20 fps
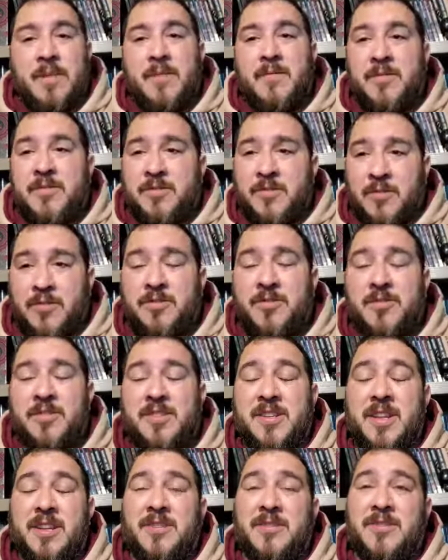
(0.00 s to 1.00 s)

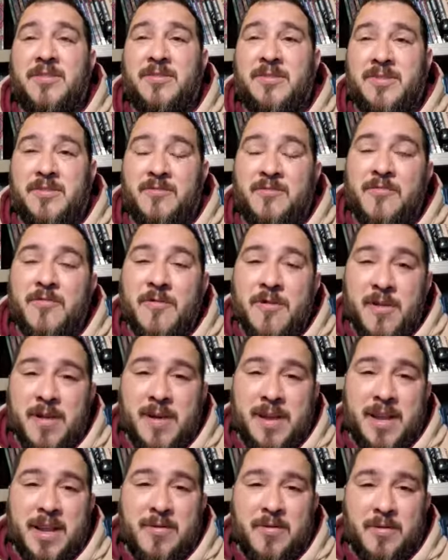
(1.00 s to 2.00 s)
Sorcerers can do some
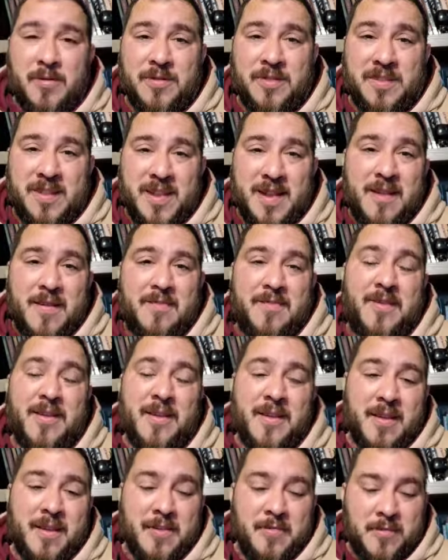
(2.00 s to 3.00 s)
really cool stuff
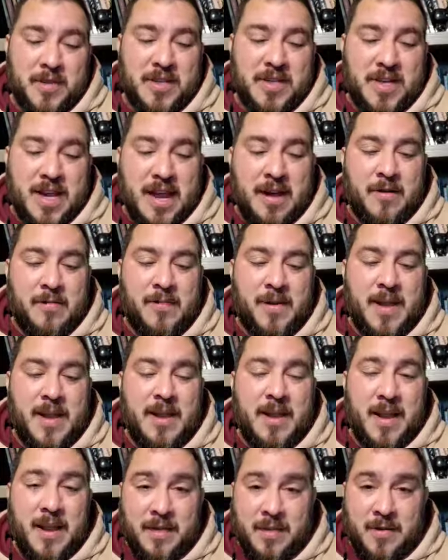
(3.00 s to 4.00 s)
with Shadow
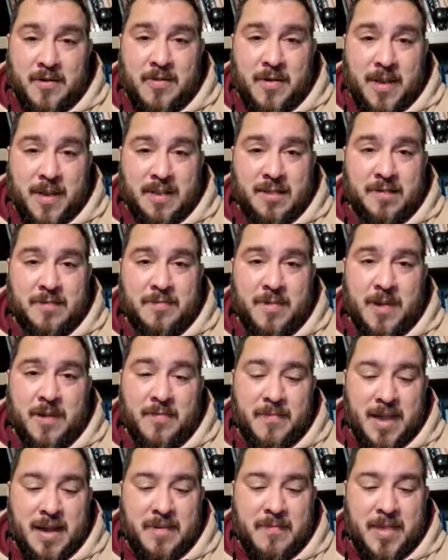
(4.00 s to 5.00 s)
Blade and the Quicken Spell
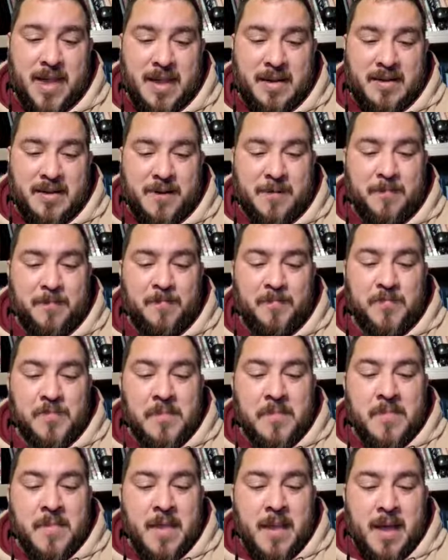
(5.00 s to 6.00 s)
meta magic.
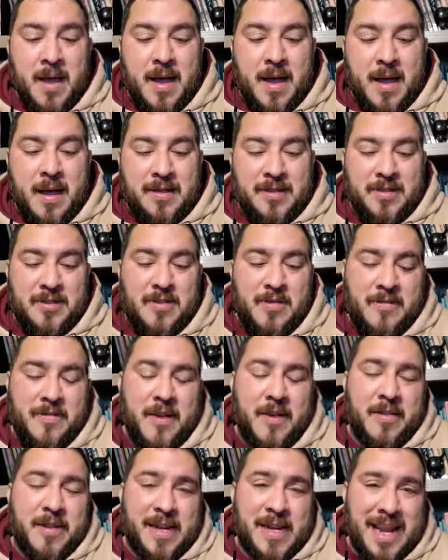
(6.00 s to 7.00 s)
Uh, so, of
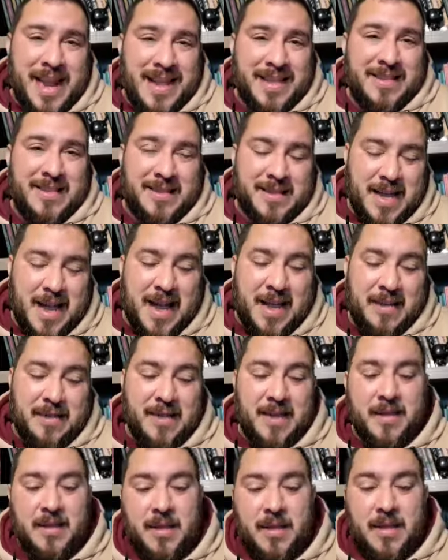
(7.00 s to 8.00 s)
all the classes, I
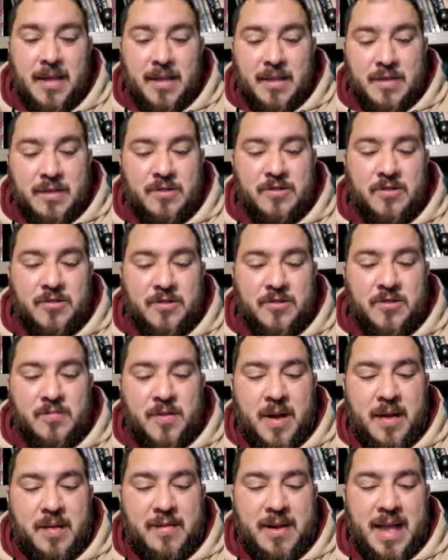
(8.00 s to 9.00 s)
think the sorcerer
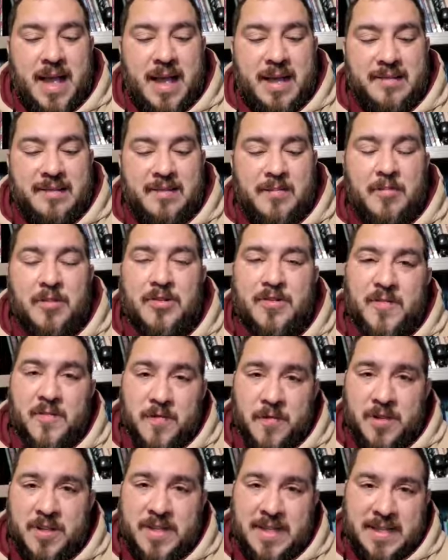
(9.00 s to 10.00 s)
probably has the most
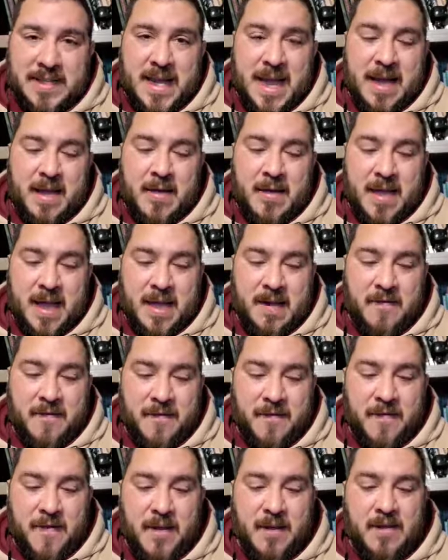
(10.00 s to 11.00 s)
versatile and
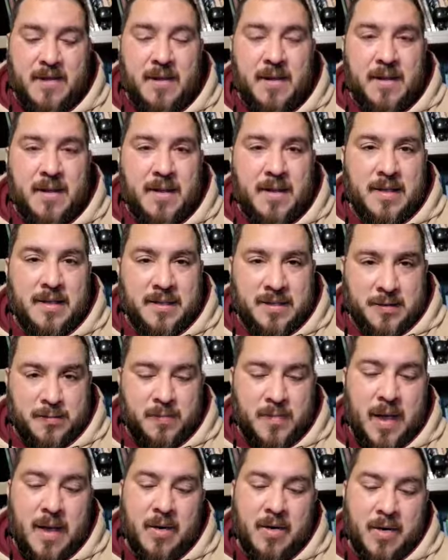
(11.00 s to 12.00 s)
fun
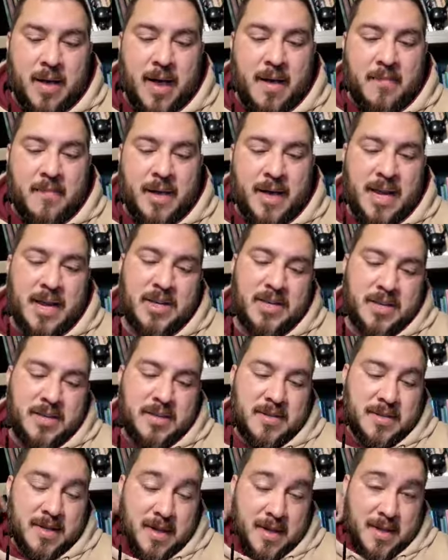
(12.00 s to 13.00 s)
spell
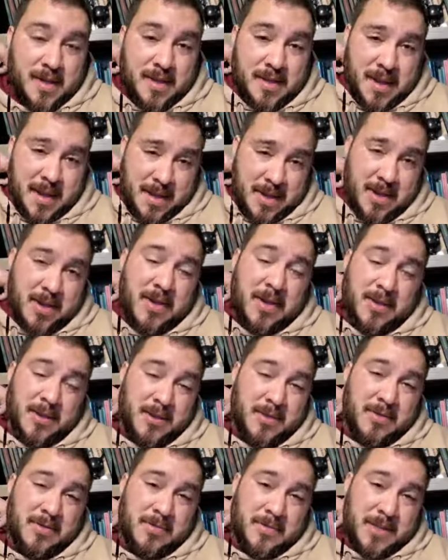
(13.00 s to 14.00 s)
combinations that you can
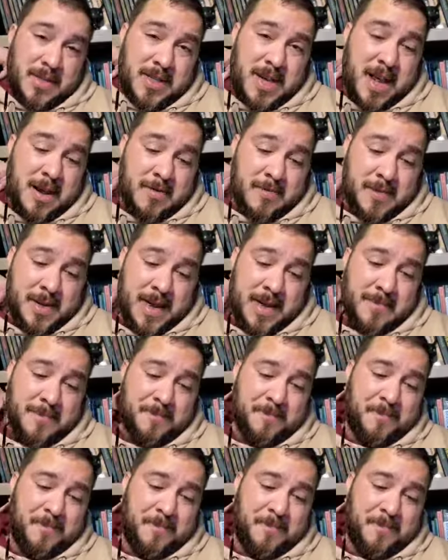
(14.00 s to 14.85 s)
use with Shadowblade.